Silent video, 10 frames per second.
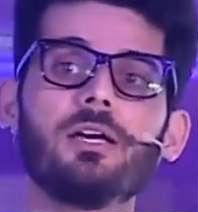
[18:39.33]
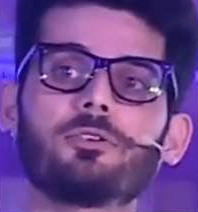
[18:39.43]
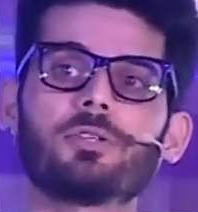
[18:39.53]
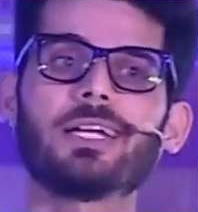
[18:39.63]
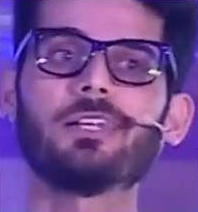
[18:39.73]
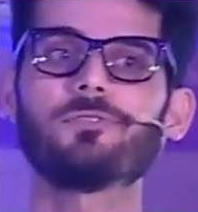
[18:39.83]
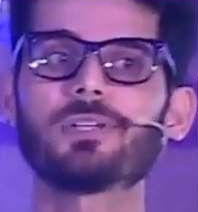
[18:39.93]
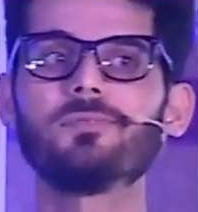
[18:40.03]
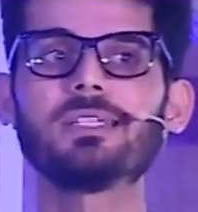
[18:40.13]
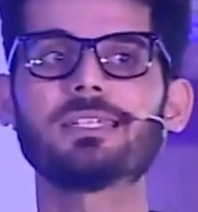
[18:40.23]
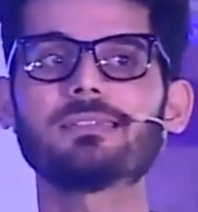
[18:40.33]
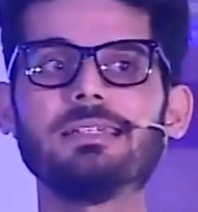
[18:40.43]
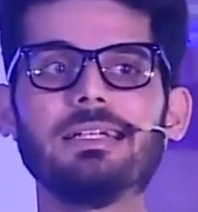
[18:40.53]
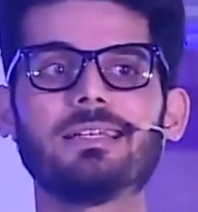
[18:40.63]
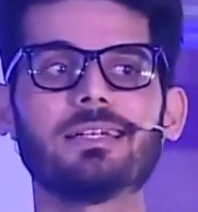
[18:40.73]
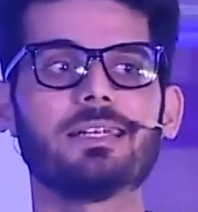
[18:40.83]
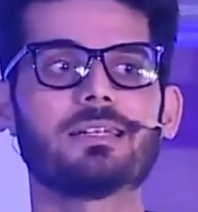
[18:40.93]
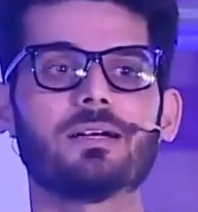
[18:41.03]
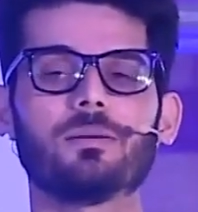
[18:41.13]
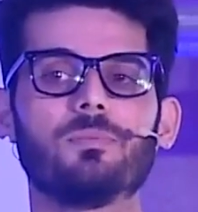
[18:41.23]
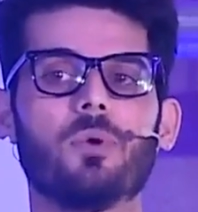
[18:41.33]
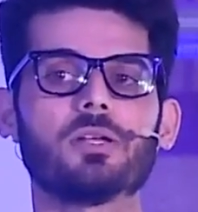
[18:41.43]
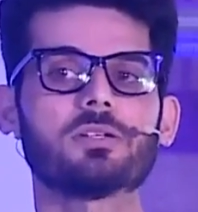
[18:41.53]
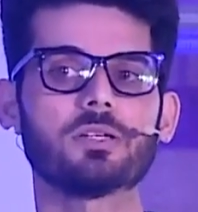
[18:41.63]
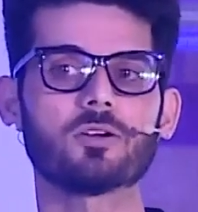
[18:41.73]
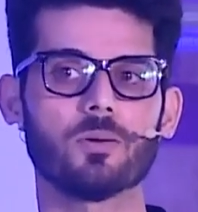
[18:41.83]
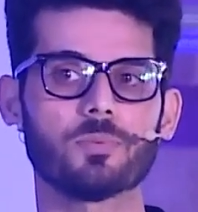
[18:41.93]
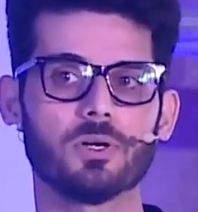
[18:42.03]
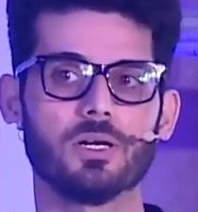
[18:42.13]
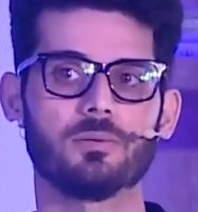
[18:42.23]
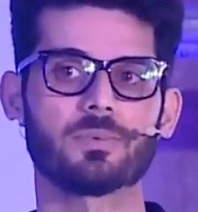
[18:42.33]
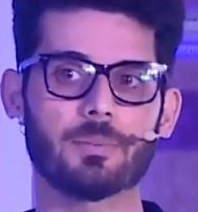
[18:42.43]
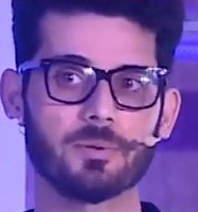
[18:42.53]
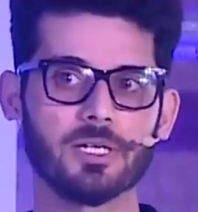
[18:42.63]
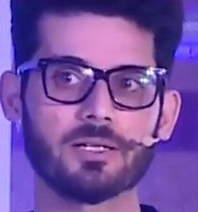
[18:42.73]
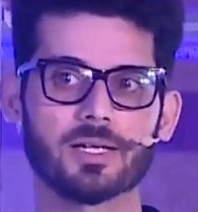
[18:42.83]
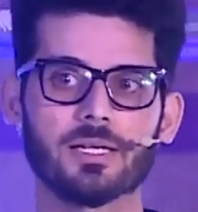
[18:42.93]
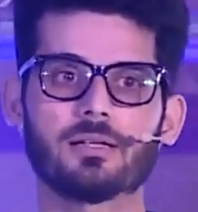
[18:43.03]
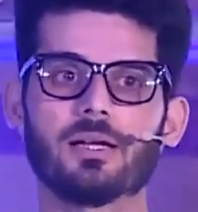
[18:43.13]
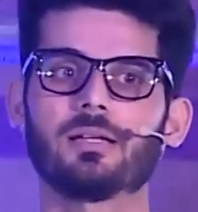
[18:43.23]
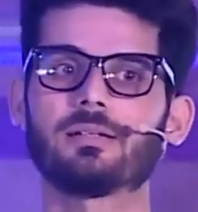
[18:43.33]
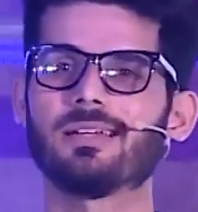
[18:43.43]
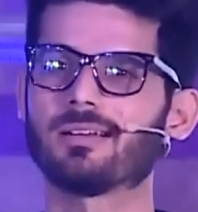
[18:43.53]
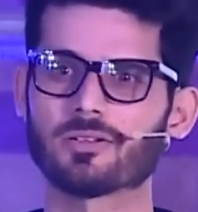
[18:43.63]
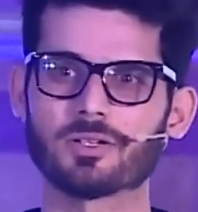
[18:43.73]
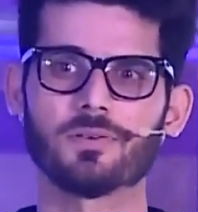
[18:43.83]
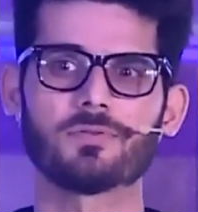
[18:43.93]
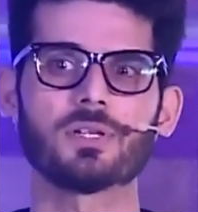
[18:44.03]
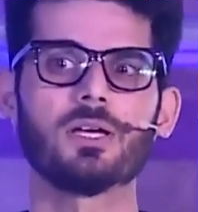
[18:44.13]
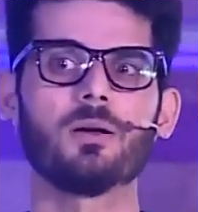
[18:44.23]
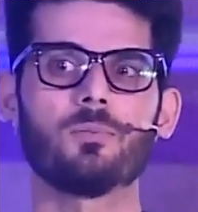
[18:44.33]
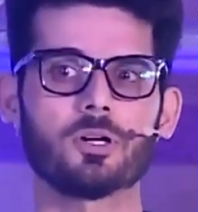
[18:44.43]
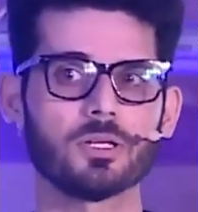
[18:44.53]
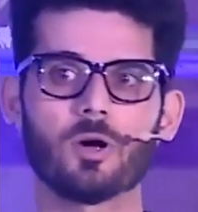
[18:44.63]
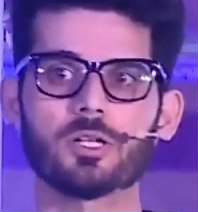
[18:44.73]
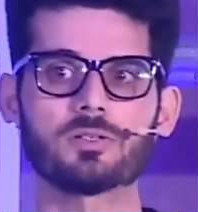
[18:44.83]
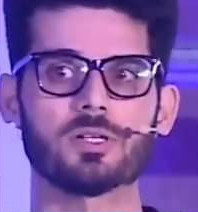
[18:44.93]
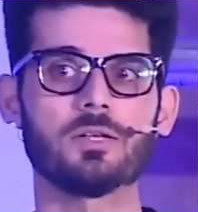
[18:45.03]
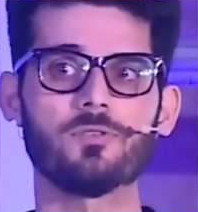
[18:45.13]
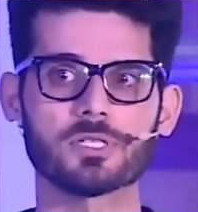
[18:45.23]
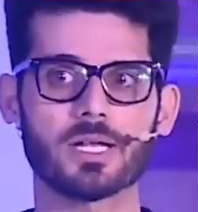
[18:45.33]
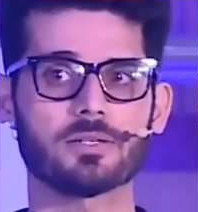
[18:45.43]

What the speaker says: So that if someone just needs a data monitoring capability, right, like data driven, model monitoring, feature